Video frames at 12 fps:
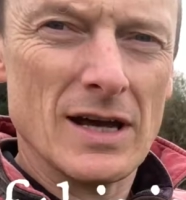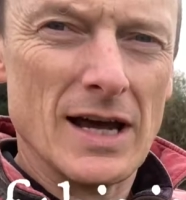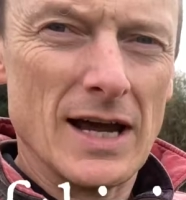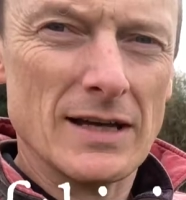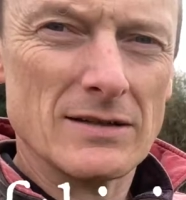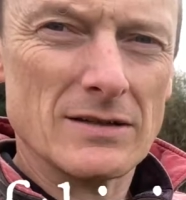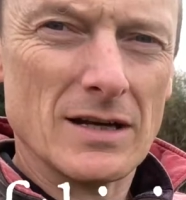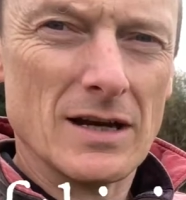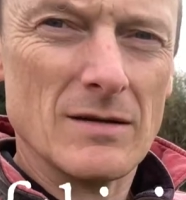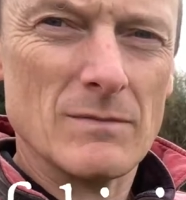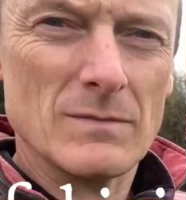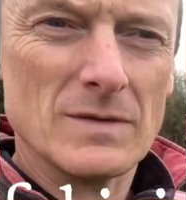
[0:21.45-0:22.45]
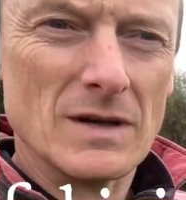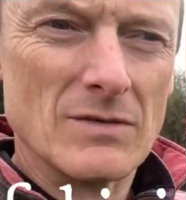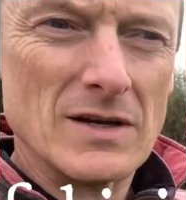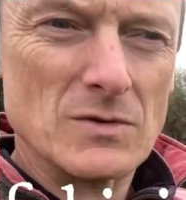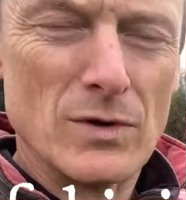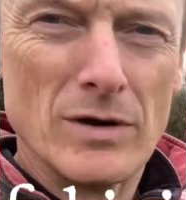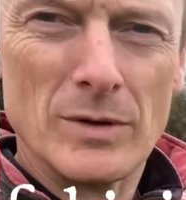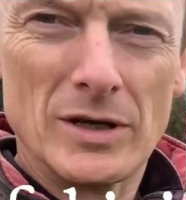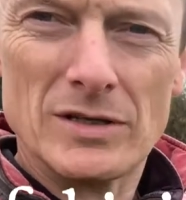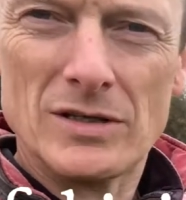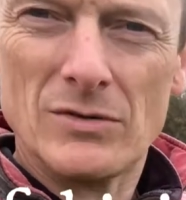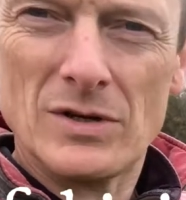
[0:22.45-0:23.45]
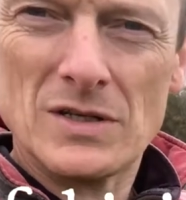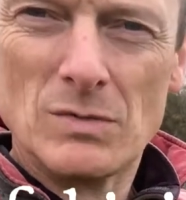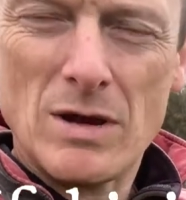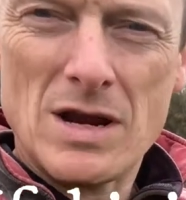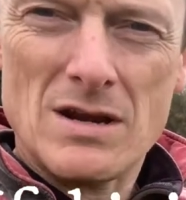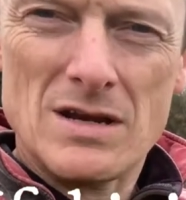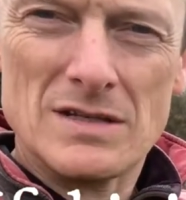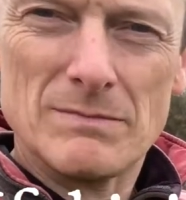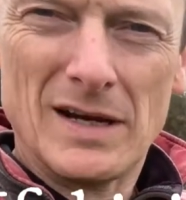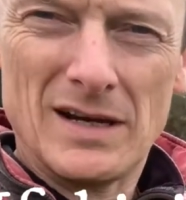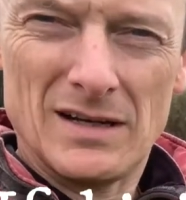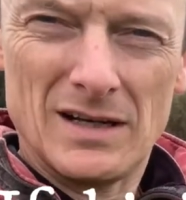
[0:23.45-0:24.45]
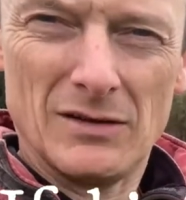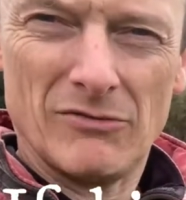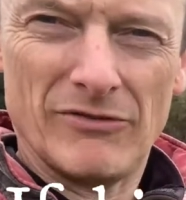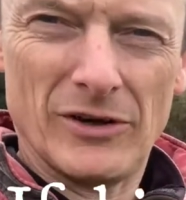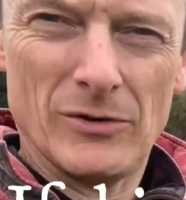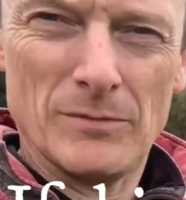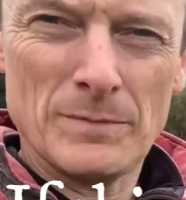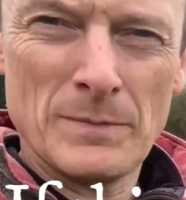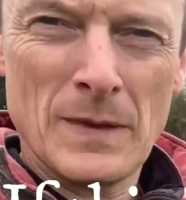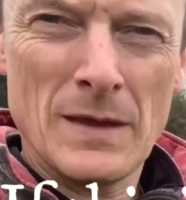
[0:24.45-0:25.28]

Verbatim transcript: and so that's what I'm going to do this week, is make a little film